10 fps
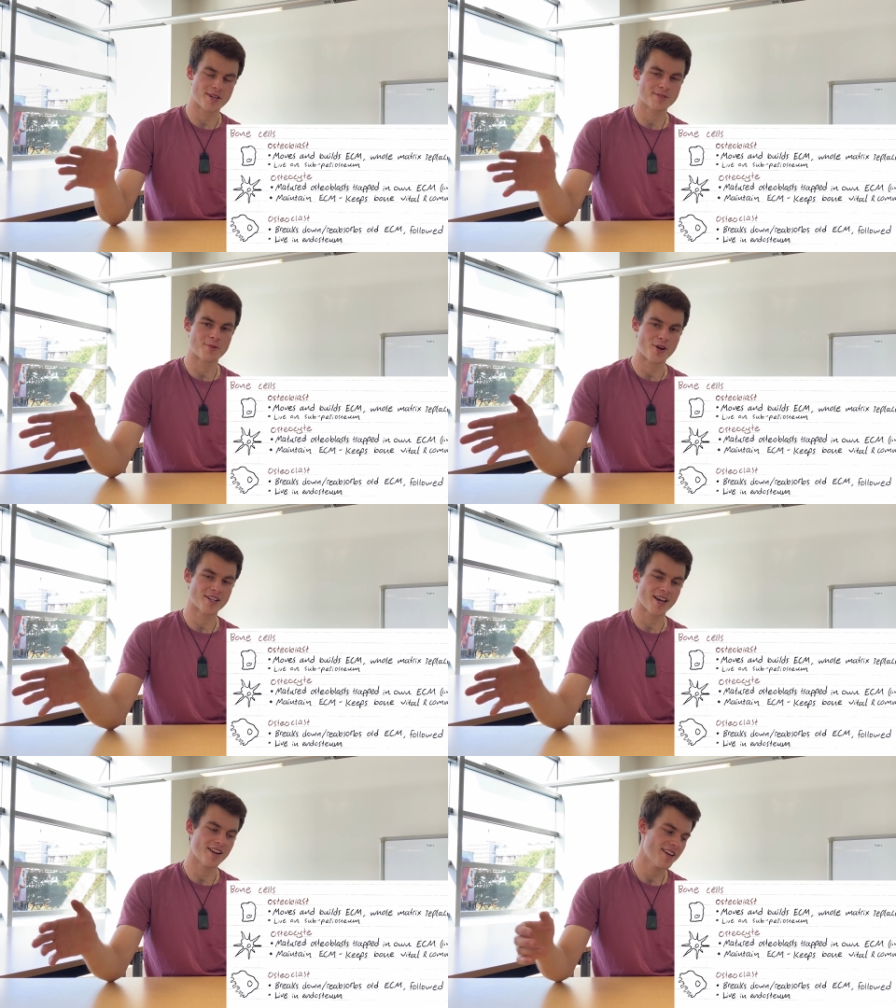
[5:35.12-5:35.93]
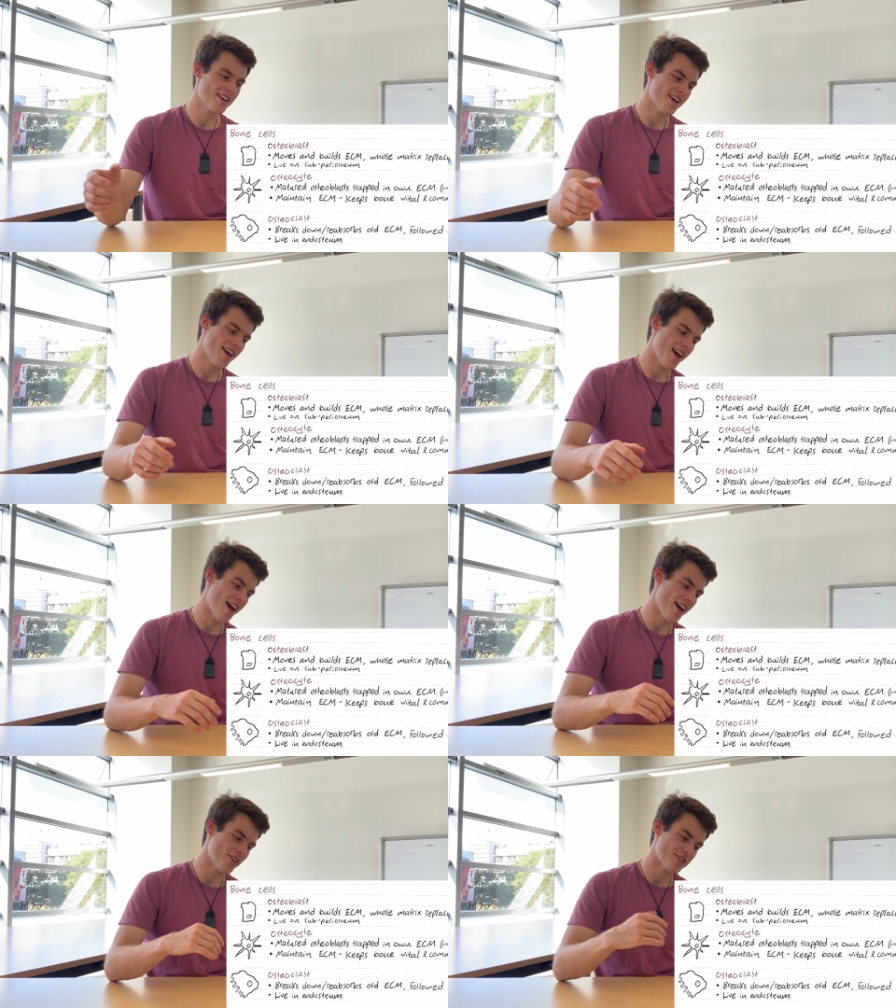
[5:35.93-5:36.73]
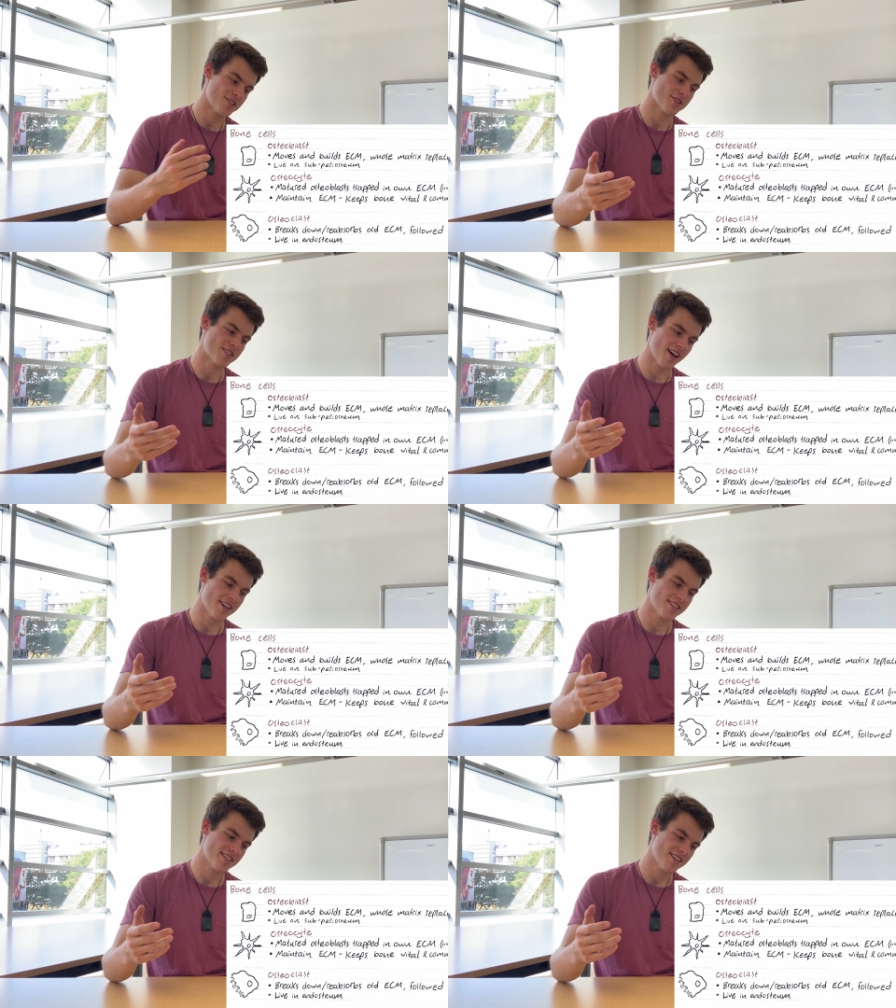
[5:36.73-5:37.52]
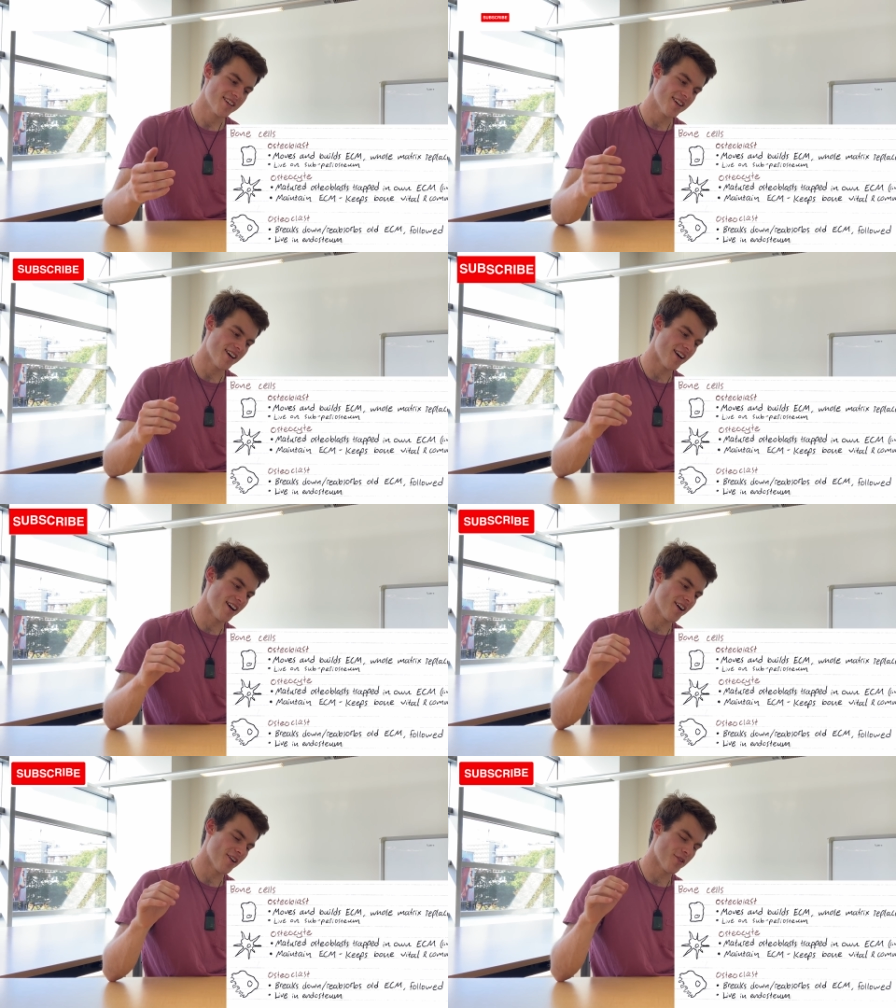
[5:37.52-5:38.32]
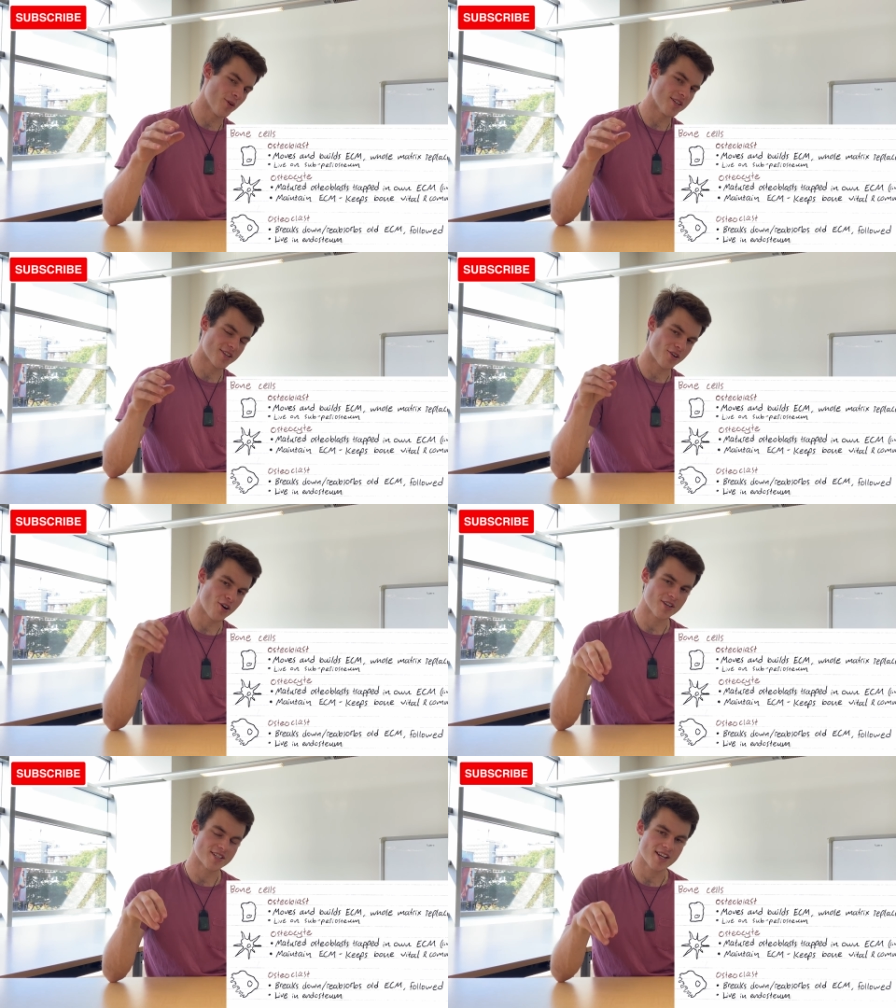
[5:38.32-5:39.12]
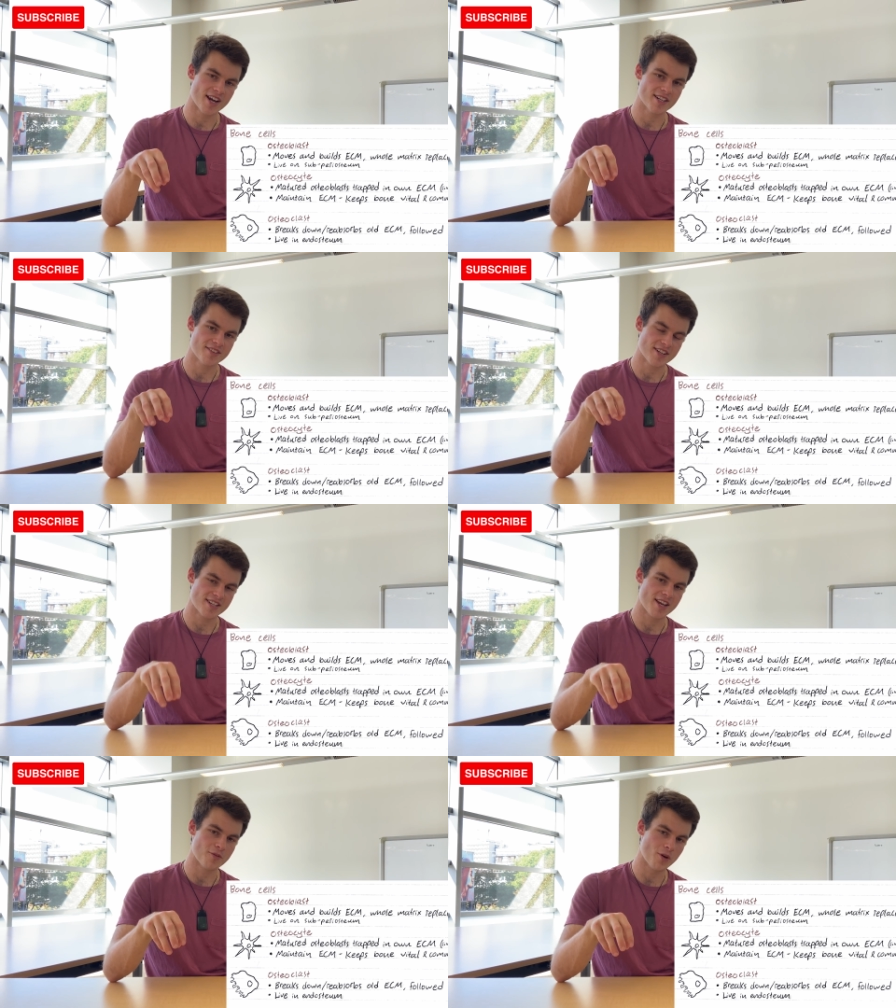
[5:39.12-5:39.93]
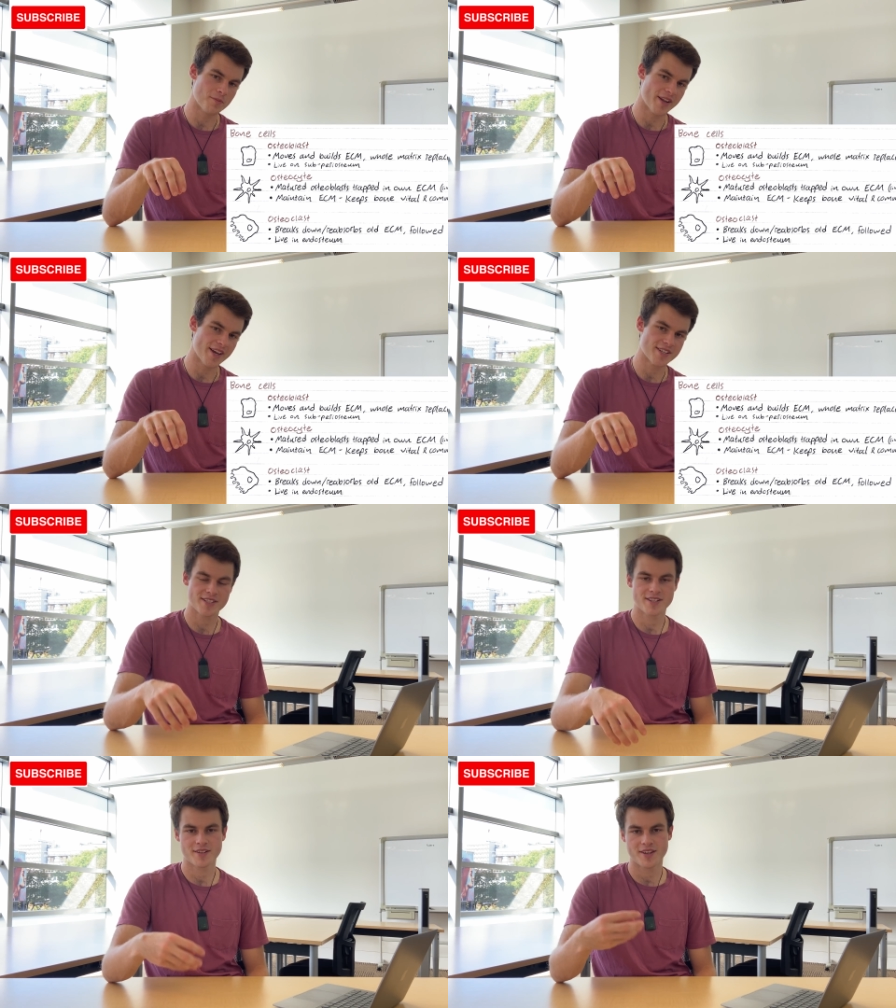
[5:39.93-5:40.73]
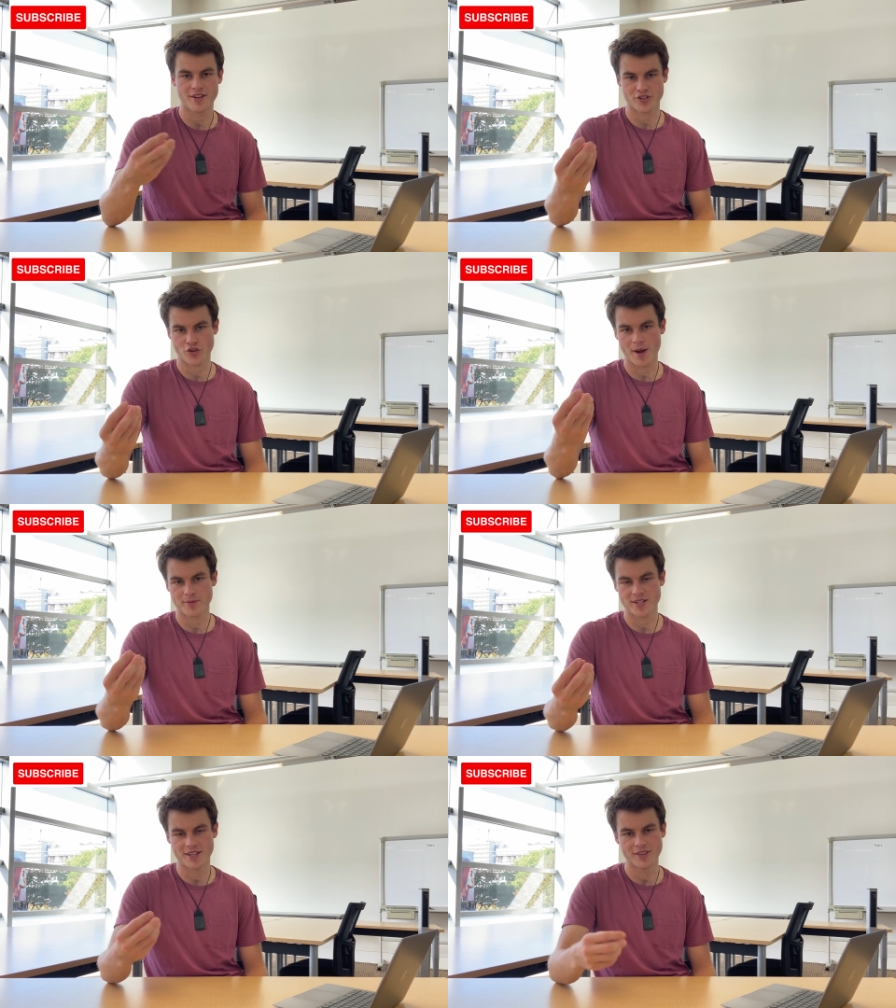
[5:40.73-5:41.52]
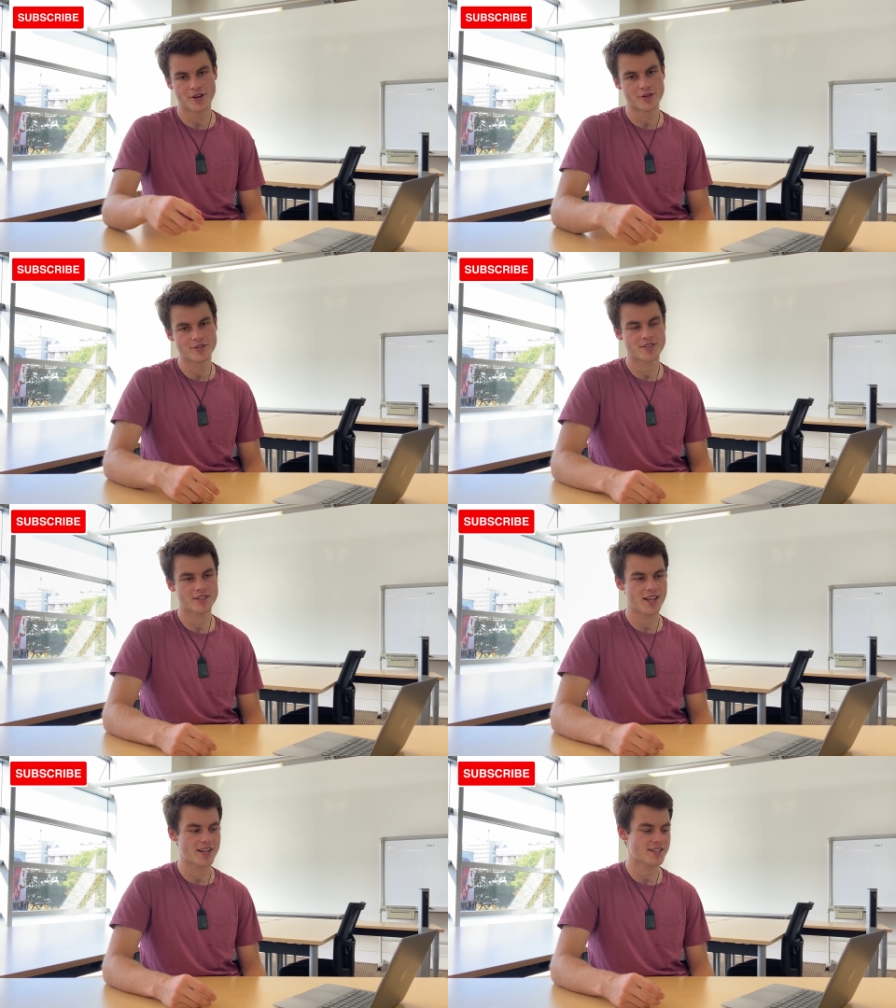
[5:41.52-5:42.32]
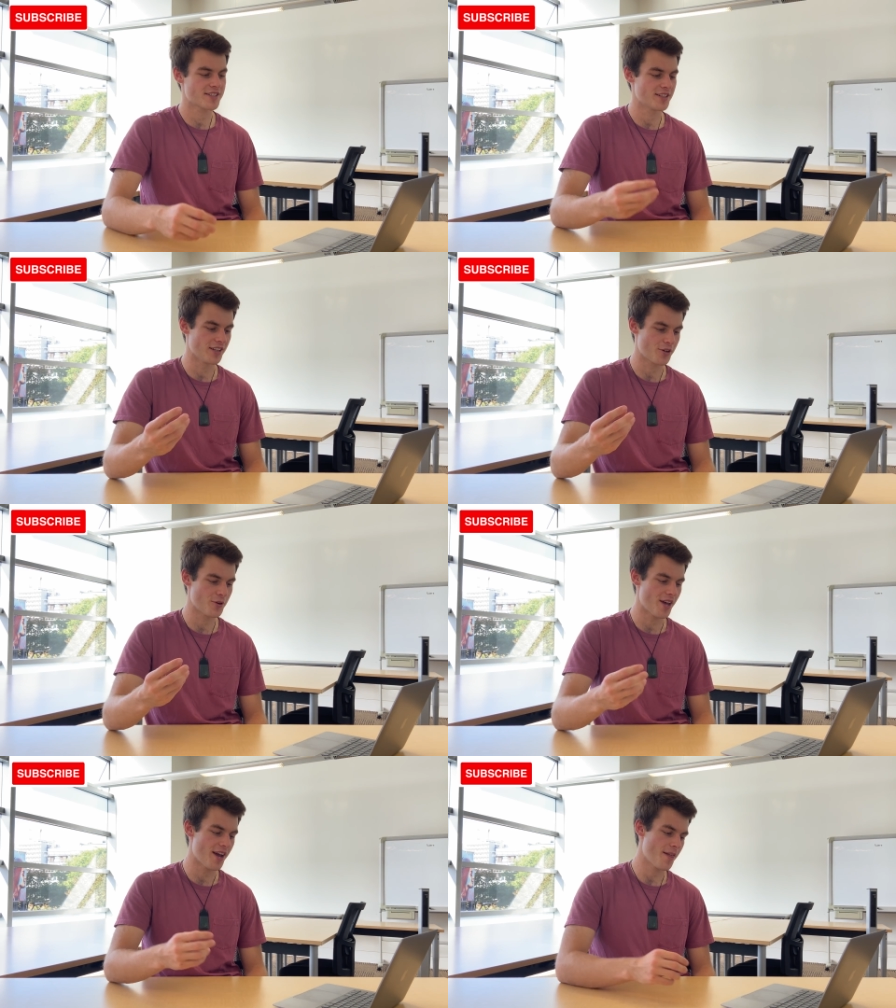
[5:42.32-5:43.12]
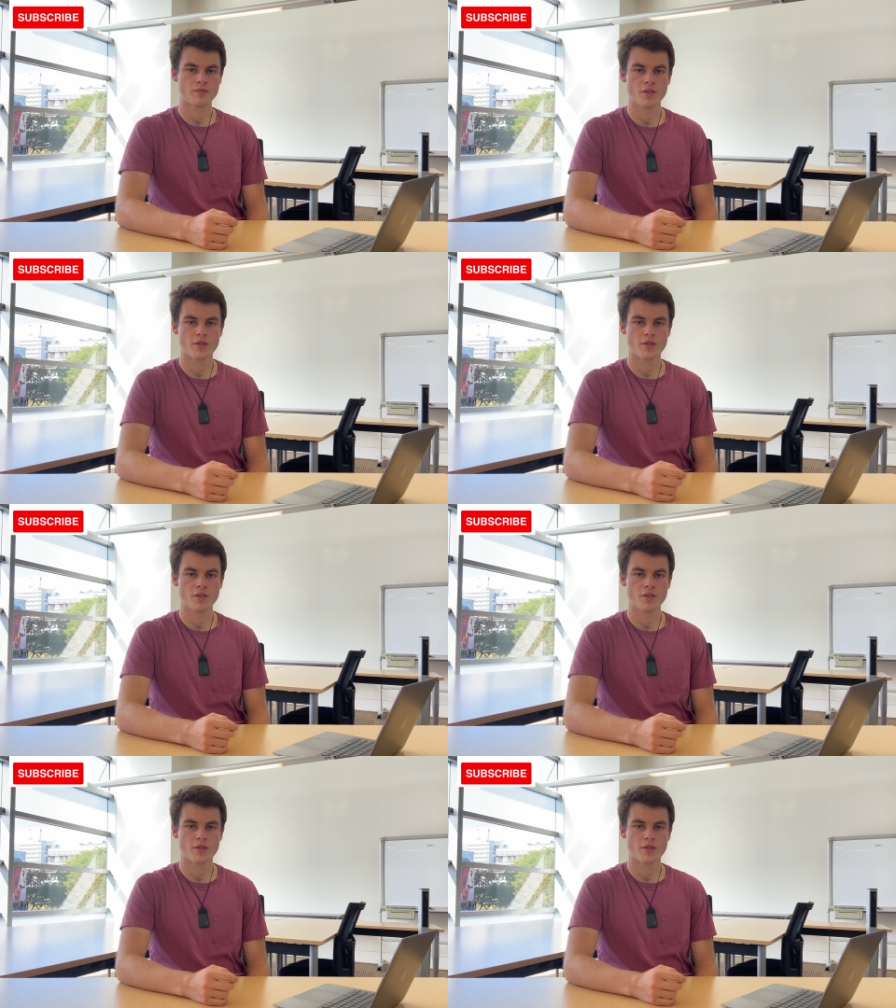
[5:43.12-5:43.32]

makes me break down, and osteocytes uh, are the ones that are on site, they stay in one place, they're trapped in those lakes, the lacunae.